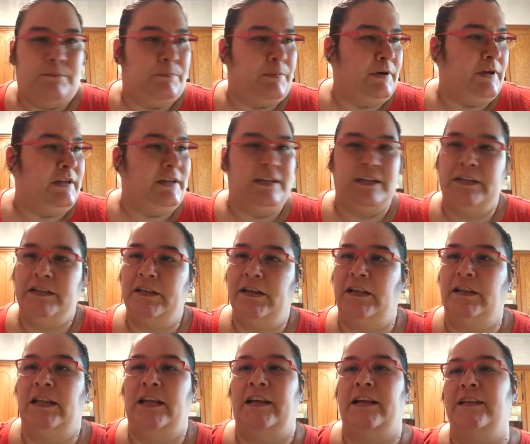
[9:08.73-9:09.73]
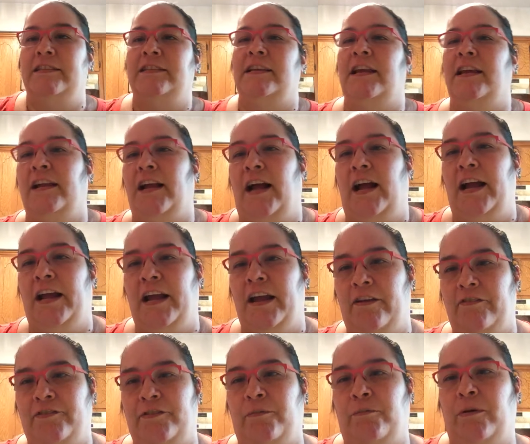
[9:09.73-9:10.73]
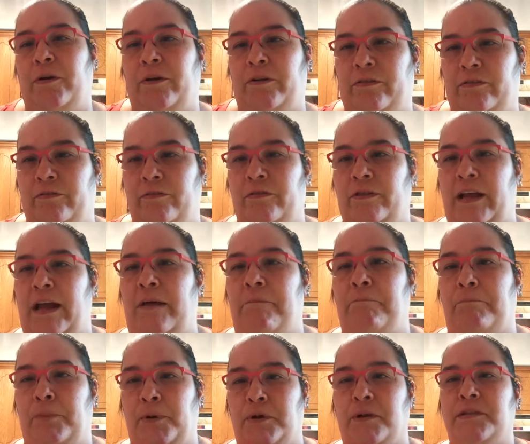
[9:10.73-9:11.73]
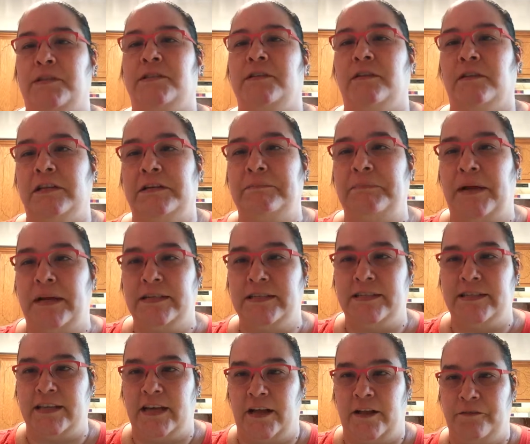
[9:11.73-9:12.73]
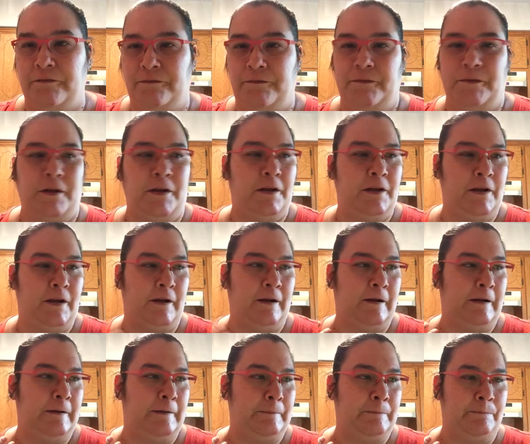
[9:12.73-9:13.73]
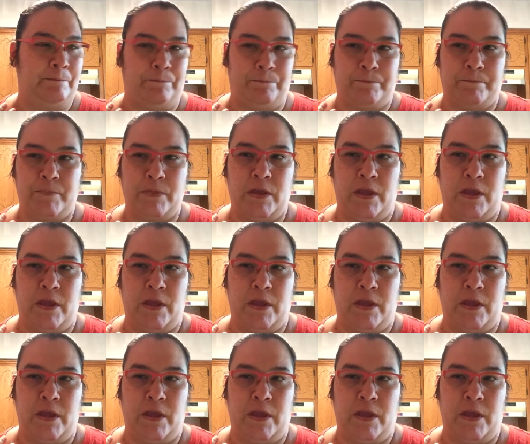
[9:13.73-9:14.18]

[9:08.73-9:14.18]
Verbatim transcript: But like I said, I have to work through that personally myself. Um,